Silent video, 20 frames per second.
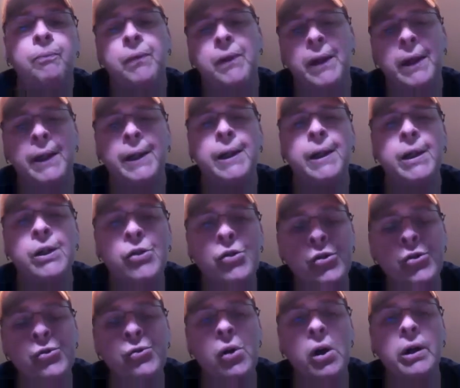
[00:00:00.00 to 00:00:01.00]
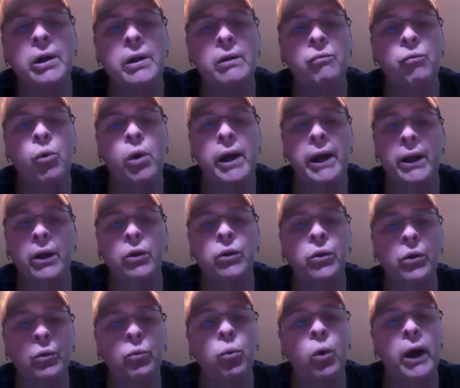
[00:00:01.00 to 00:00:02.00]
in a constructive way, in a
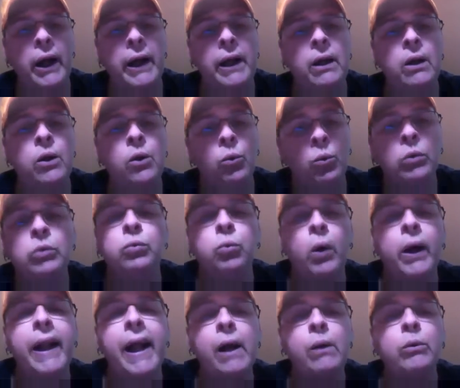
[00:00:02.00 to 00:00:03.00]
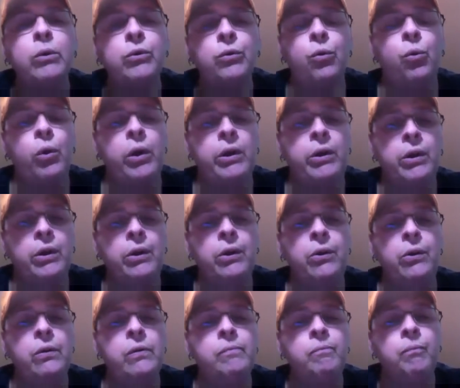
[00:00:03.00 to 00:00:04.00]
good way, was what I was going to
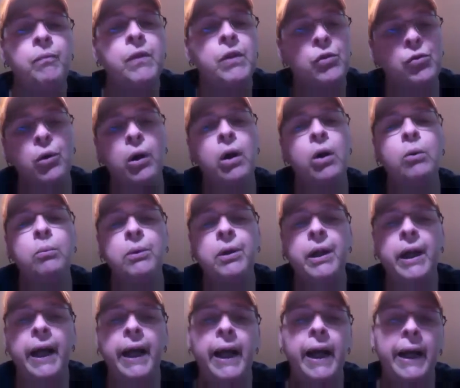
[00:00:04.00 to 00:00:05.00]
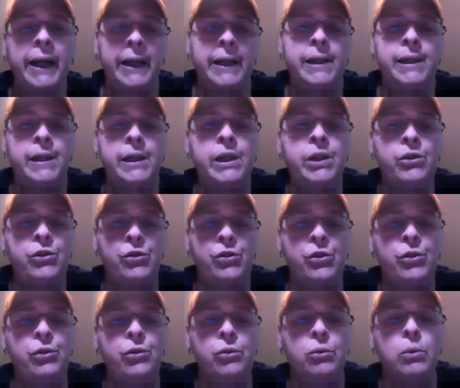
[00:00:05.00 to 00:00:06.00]
do. So I hope today I can teach
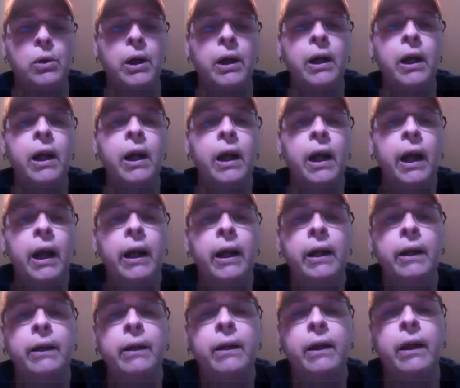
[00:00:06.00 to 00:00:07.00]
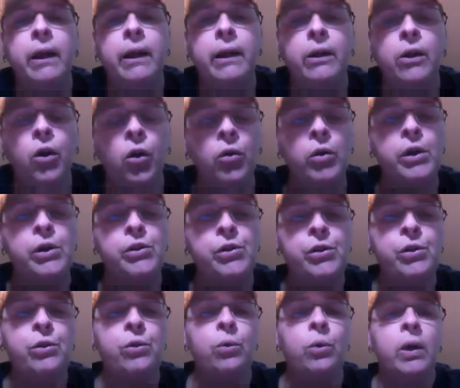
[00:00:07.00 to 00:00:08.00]
you and encourage
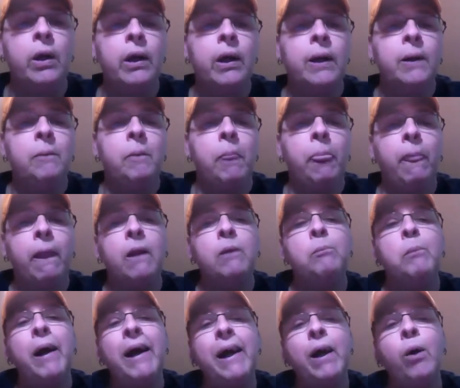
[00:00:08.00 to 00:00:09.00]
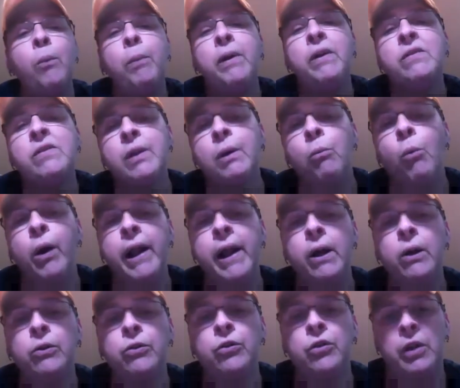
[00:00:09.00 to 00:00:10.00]
you. And by helping someone
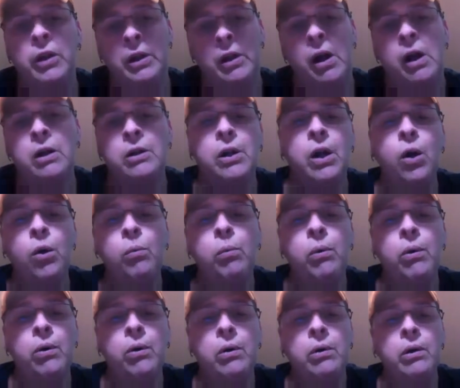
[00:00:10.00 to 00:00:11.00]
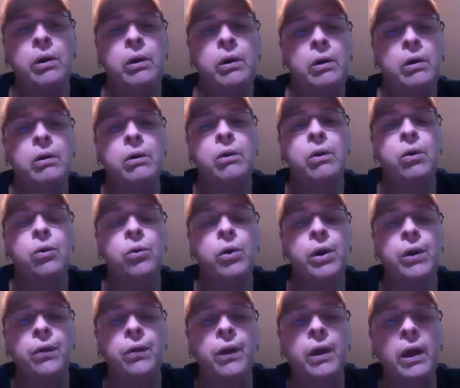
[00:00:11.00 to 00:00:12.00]
else in October
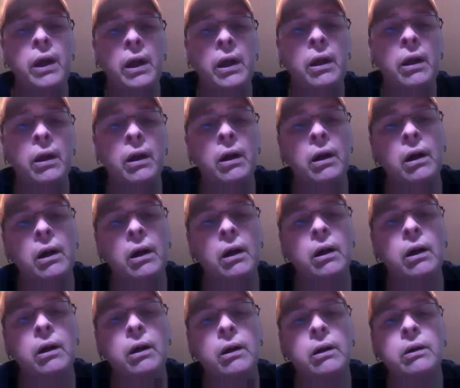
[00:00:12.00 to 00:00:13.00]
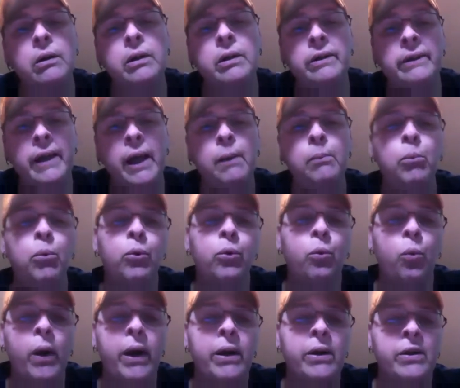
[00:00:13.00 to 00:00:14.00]
during the Disabled
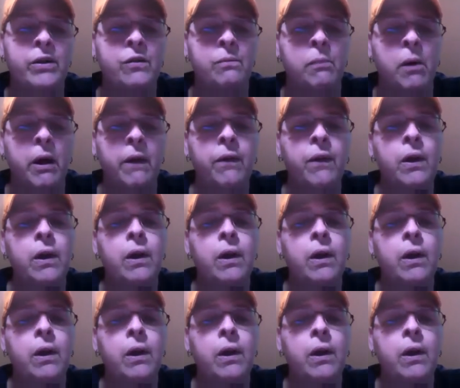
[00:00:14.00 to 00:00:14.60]
Awareness Month,